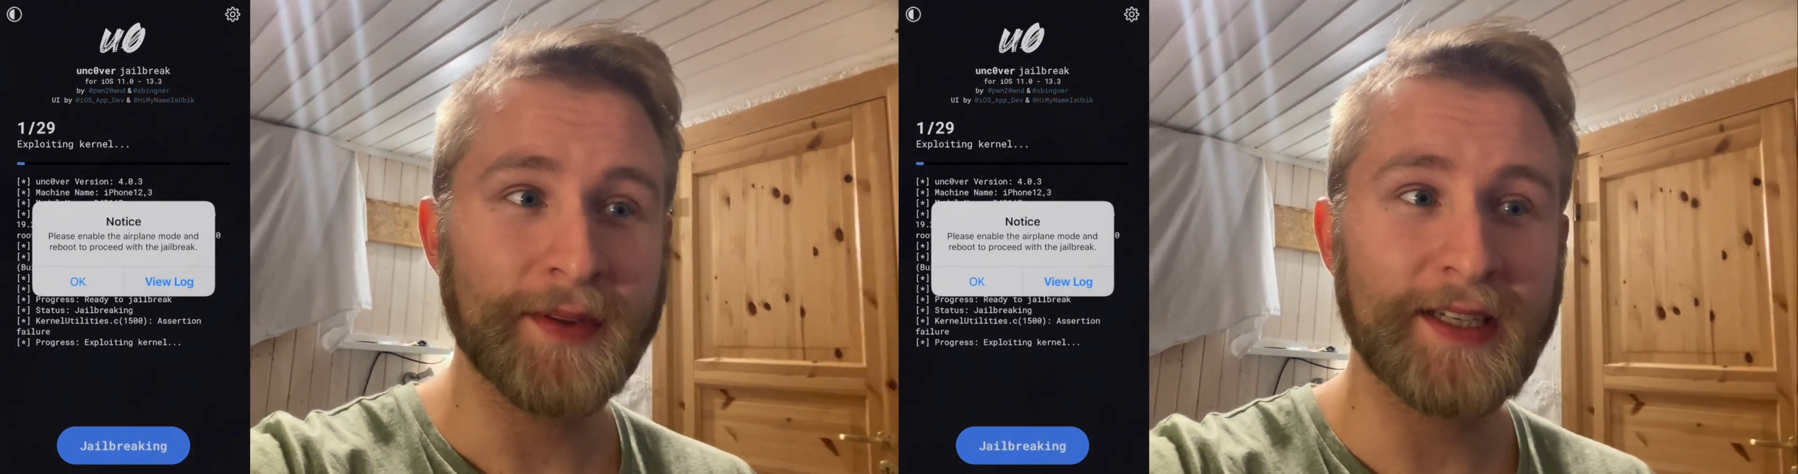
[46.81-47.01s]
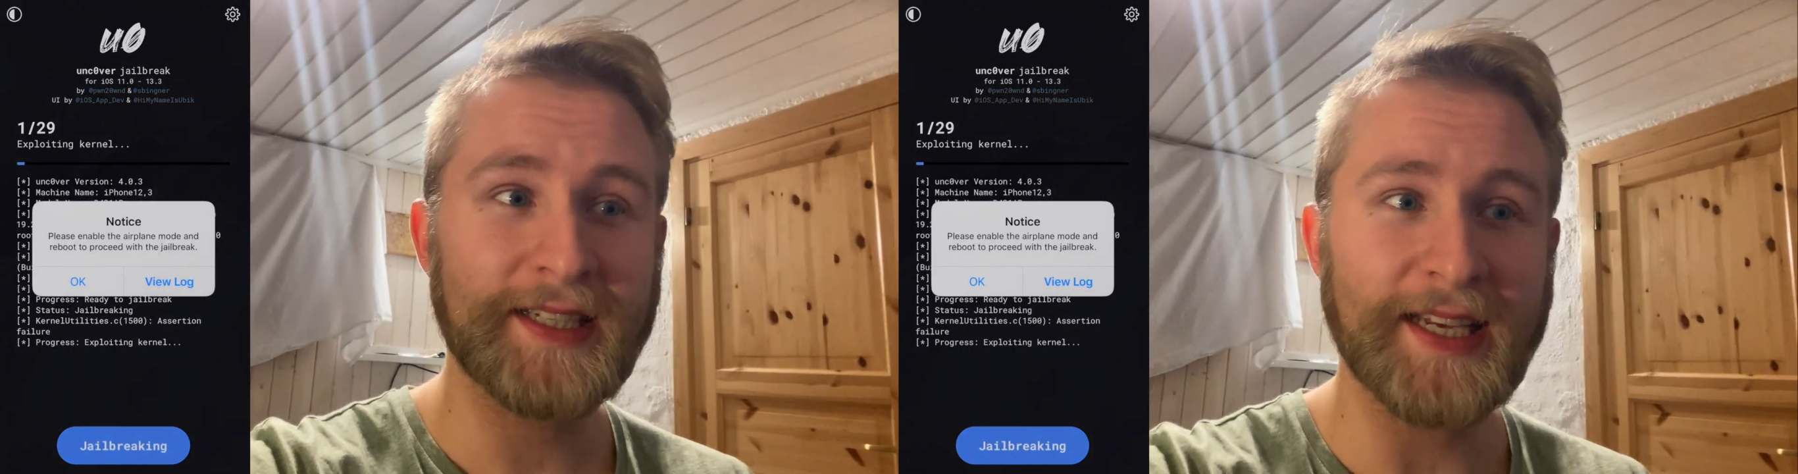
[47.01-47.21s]

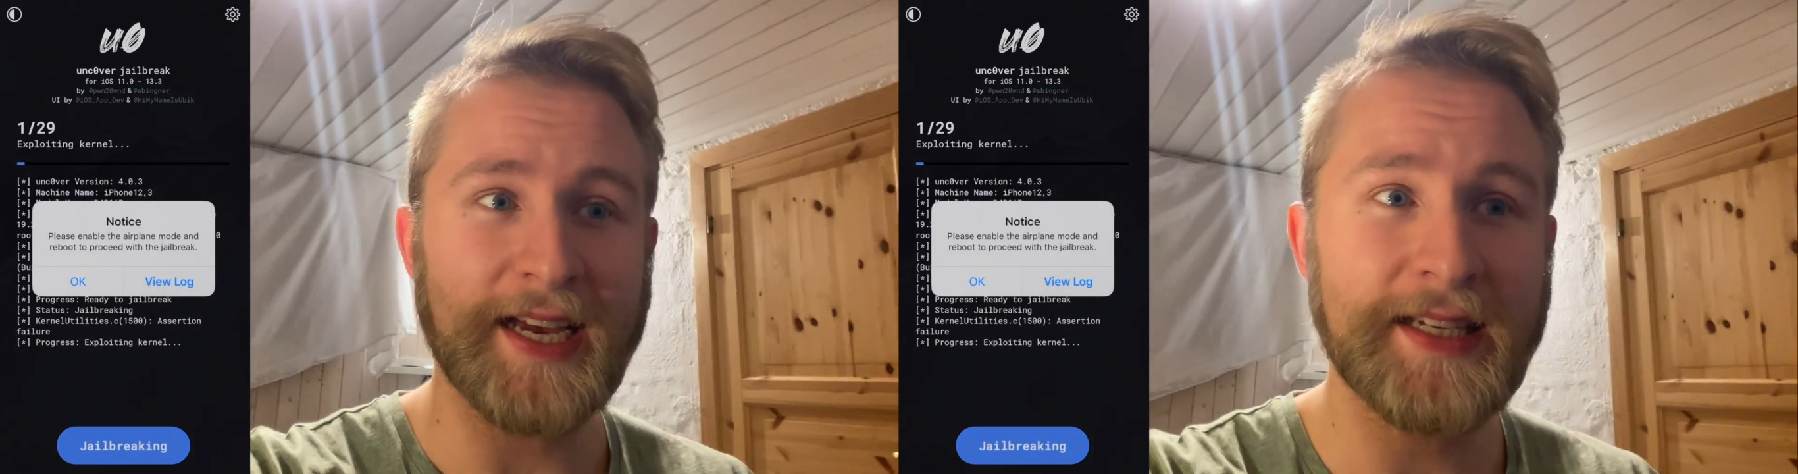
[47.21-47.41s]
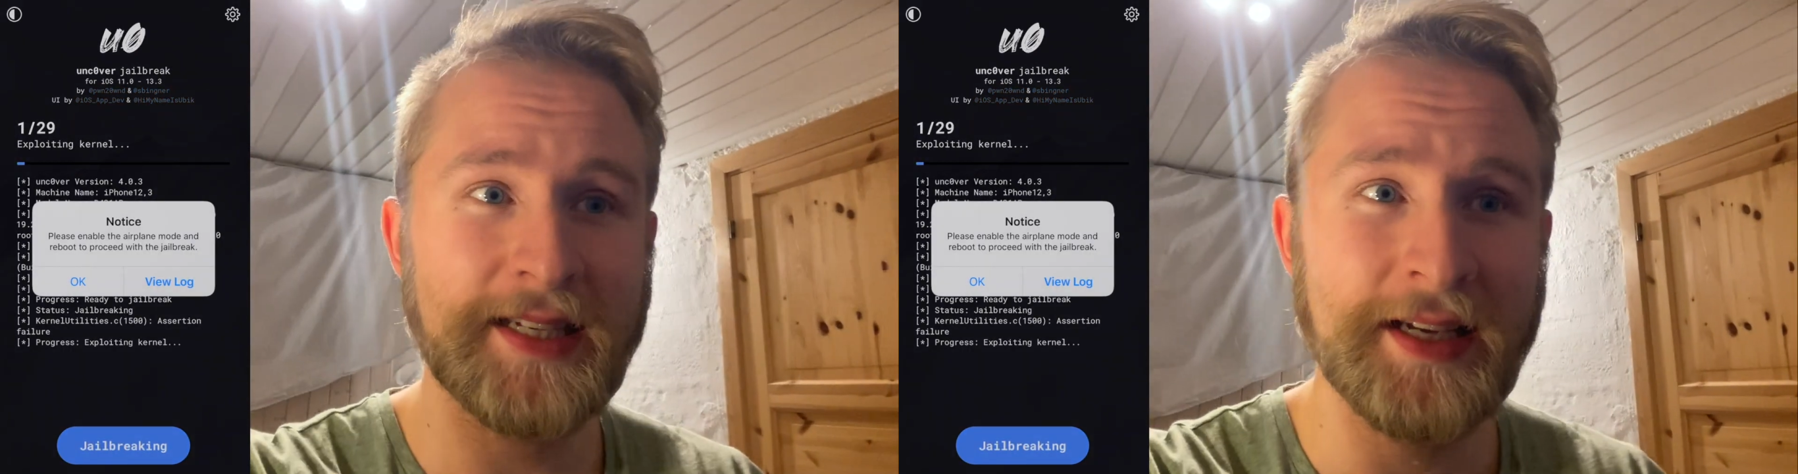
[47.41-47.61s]
It
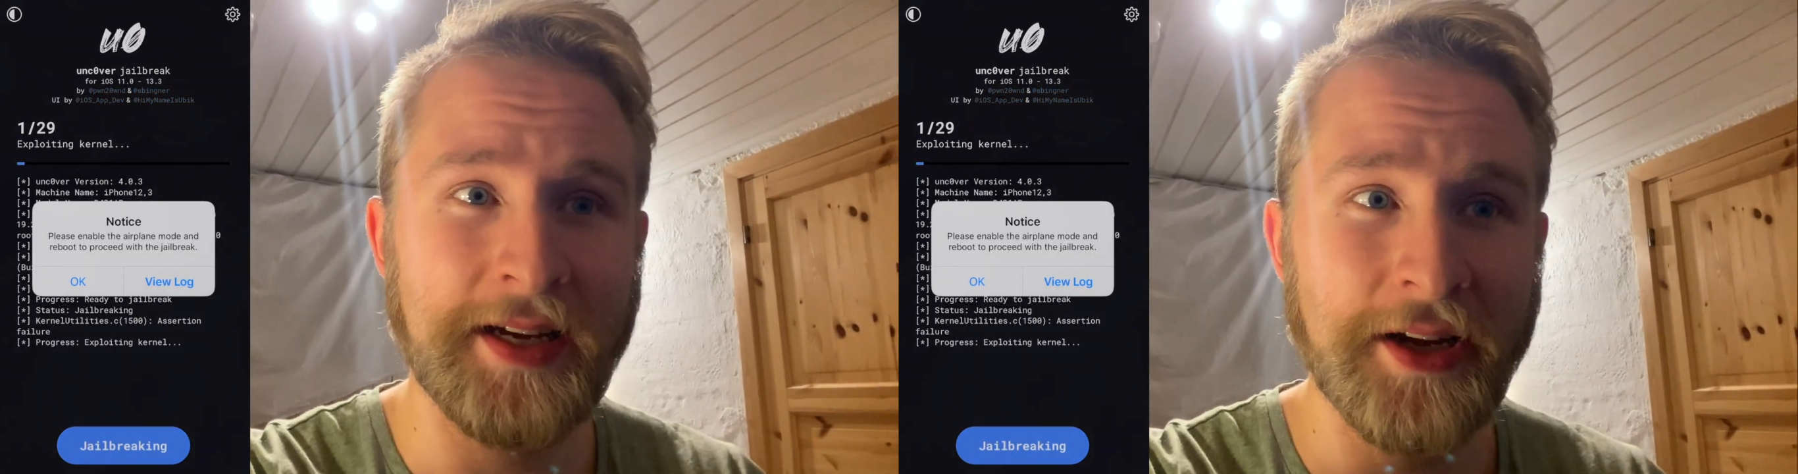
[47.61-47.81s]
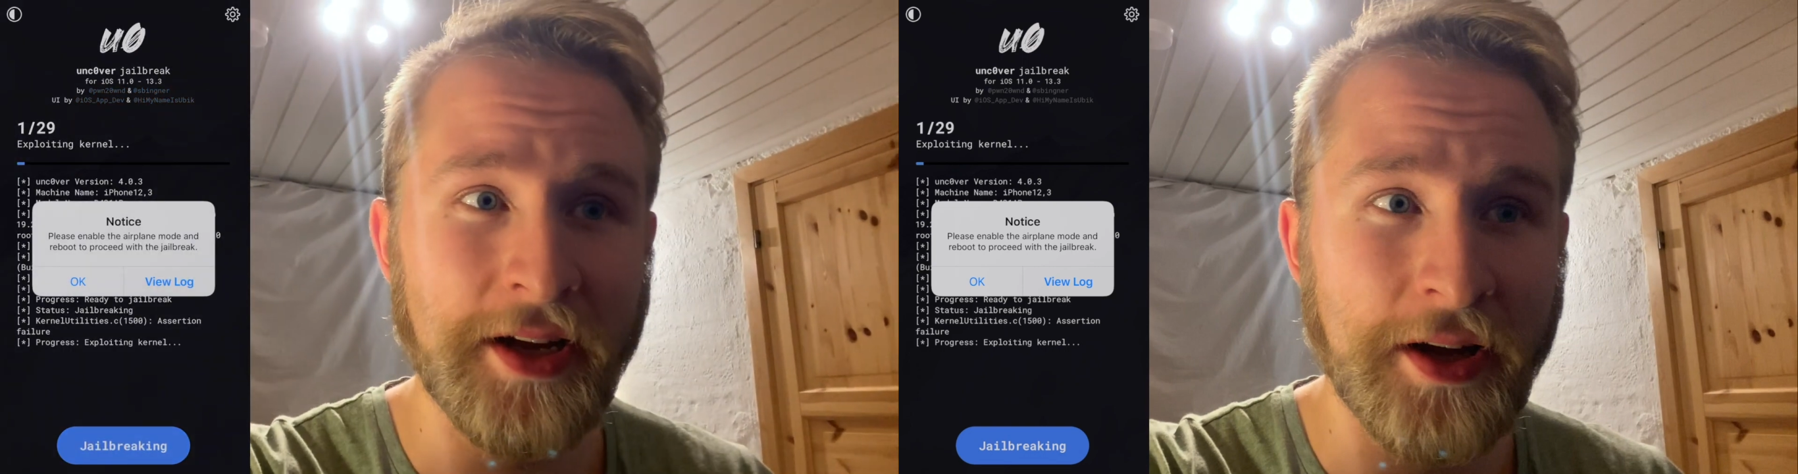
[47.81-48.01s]
says,
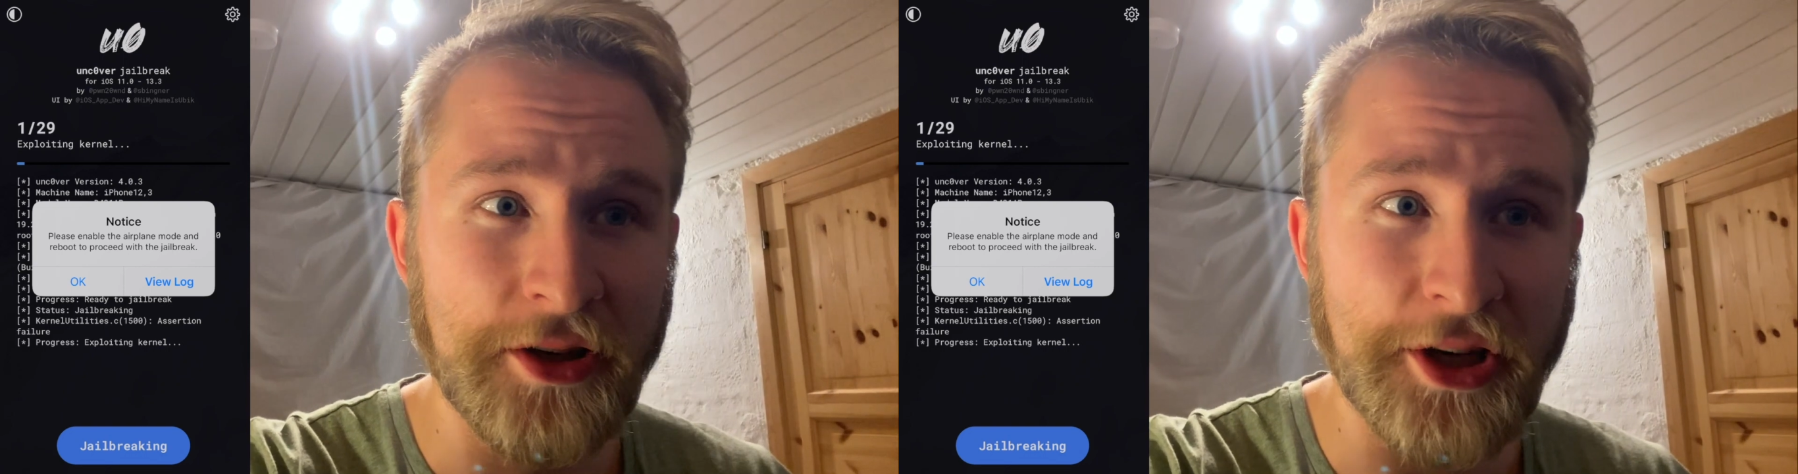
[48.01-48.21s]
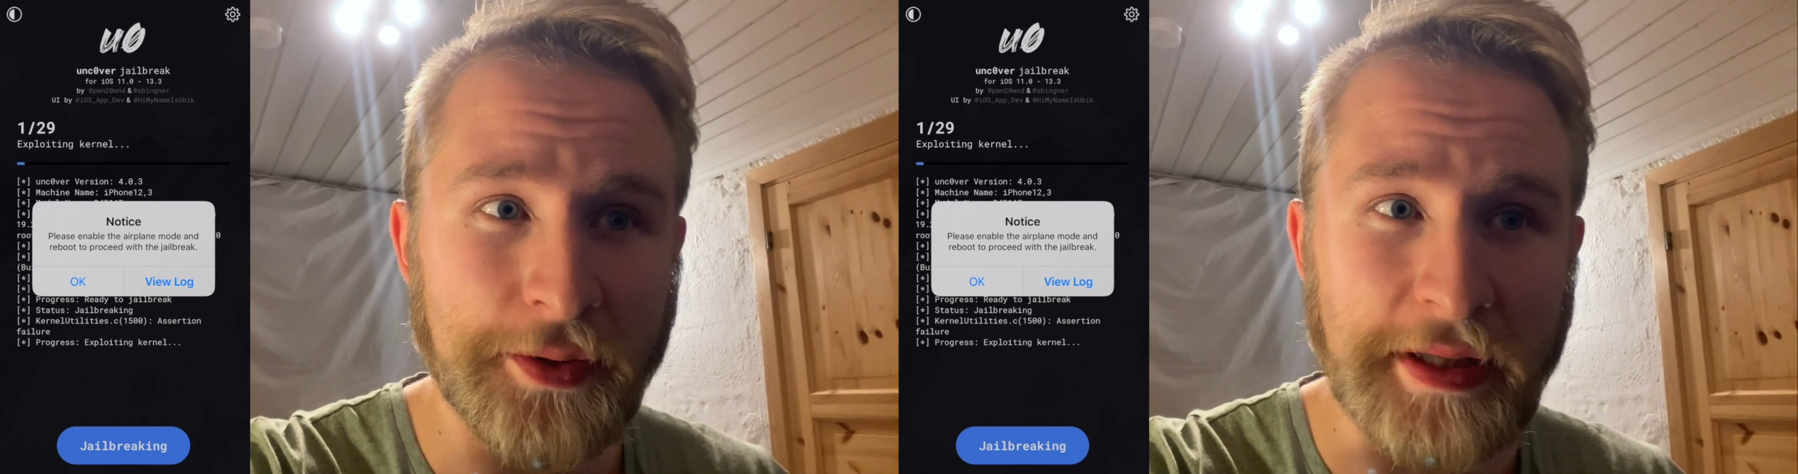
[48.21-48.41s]

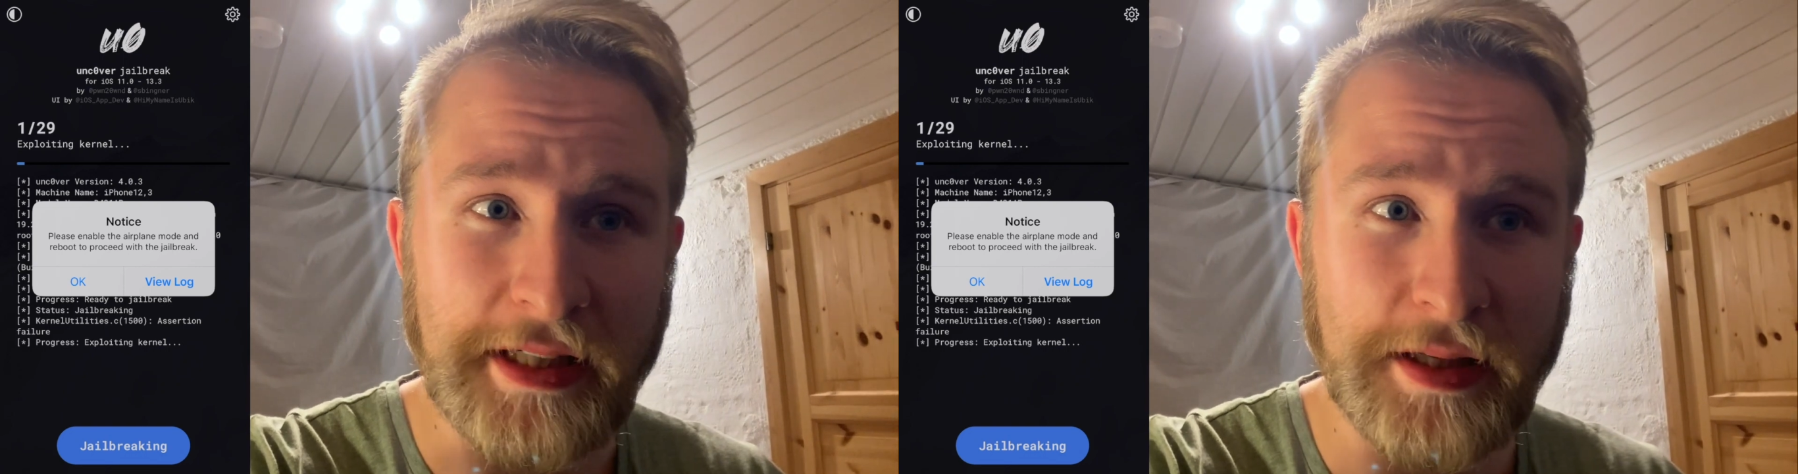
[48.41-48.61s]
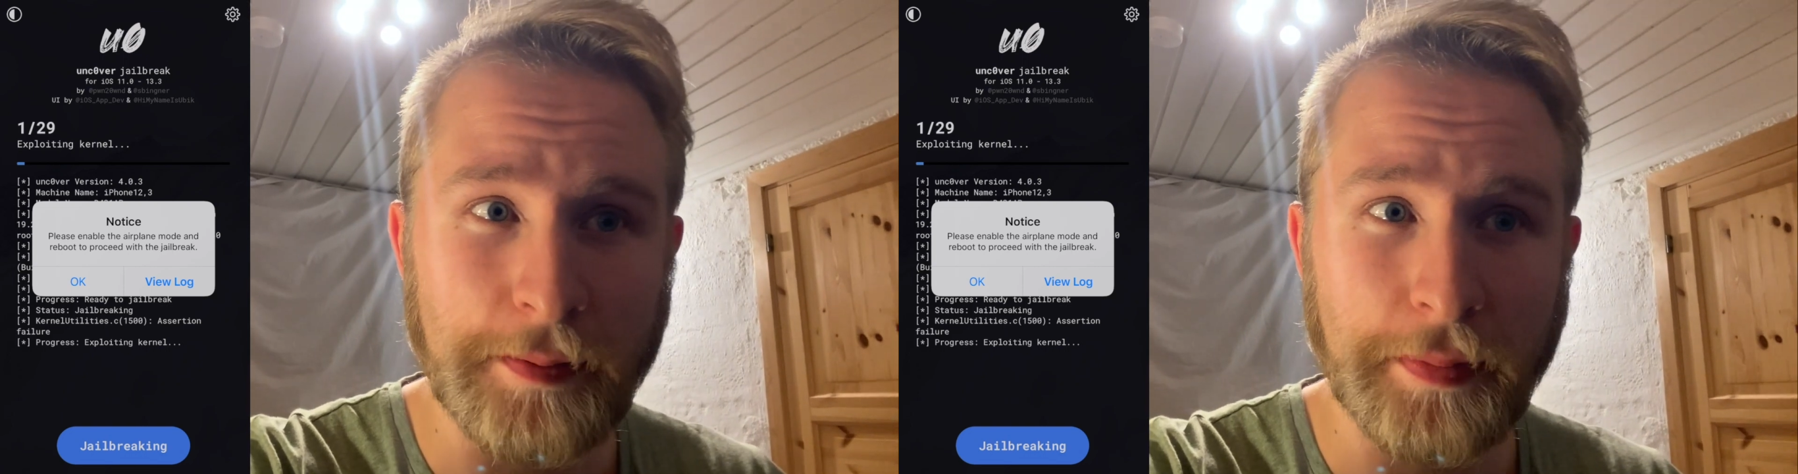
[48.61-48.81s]
notice,